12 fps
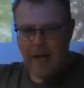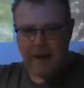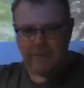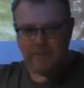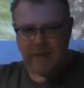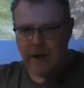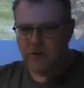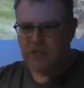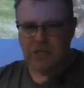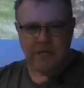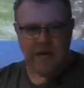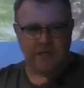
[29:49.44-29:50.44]
and,
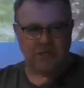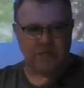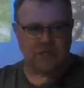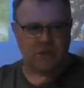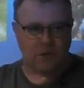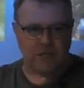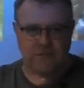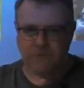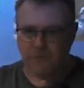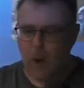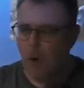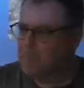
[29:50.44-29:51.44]
kerosene engines and all these
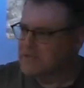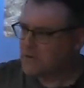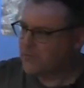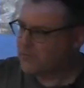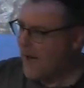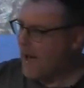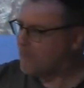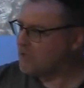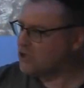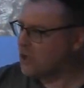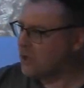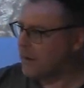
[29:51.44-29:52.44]
old bits of farm
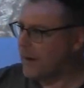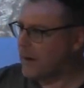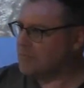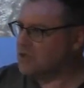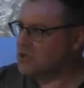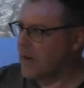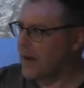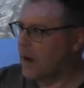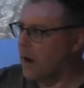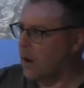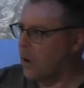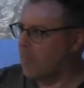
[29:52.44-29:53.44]
machinery. And I'm just
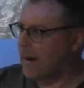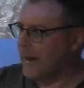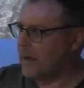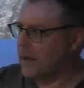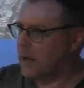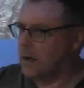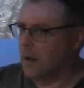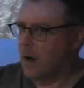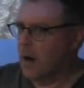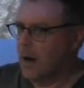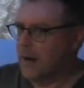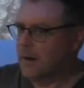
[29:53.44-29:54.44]
like, oh my
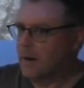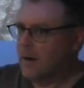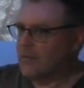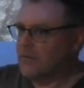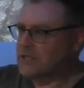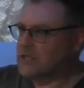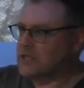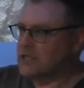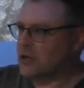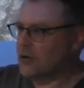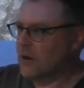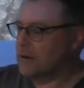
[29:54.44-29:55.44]
God, this is
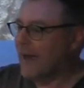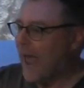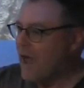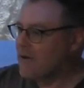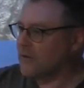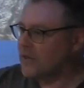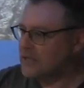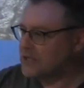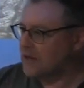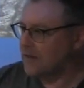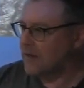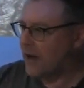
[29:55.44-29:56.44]
incredible. Like everything's
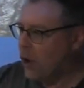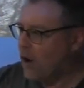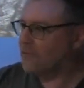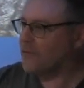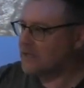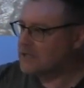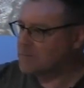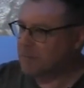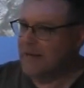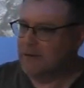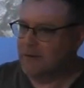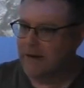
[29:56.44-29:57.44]
sitting there coughing and
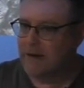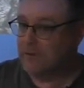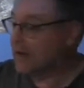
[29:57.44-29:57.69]
spluttering and